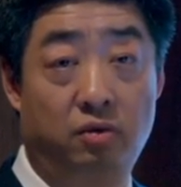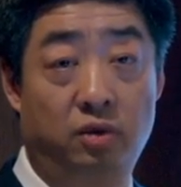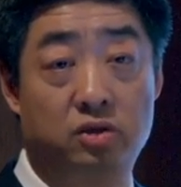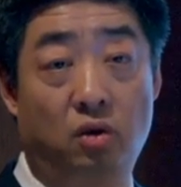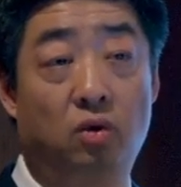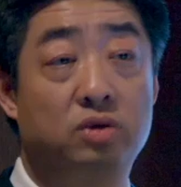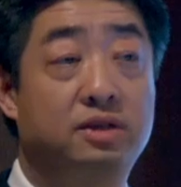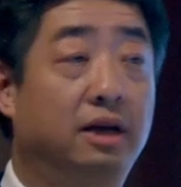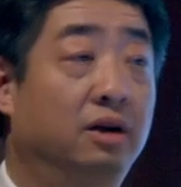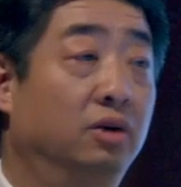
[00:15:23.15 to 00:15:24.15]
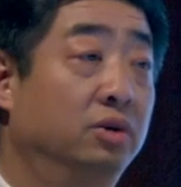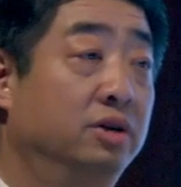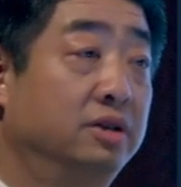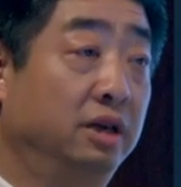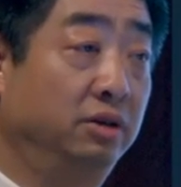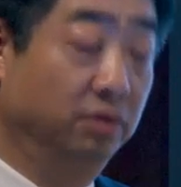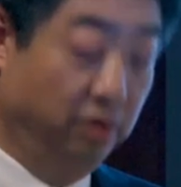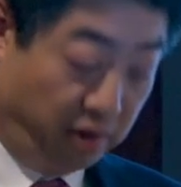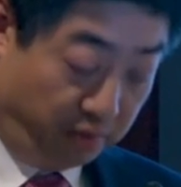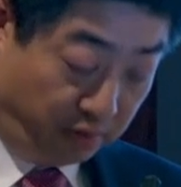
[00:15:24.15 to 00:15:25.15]
with all stakeholders in
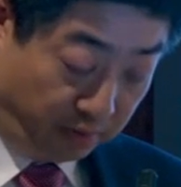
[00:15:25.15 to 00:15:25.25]
Europe